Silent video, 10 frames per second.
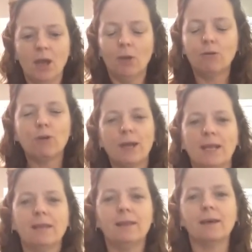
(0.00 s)
who
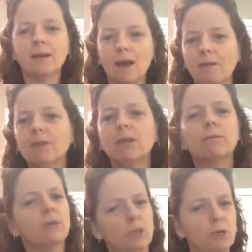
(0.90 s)
created the Covenant
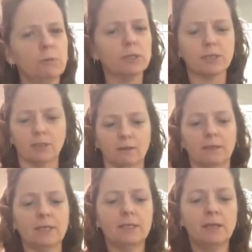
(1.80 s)
Renewal
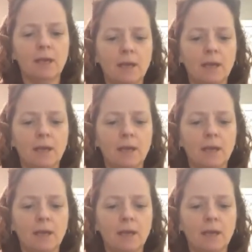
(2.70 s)
Service.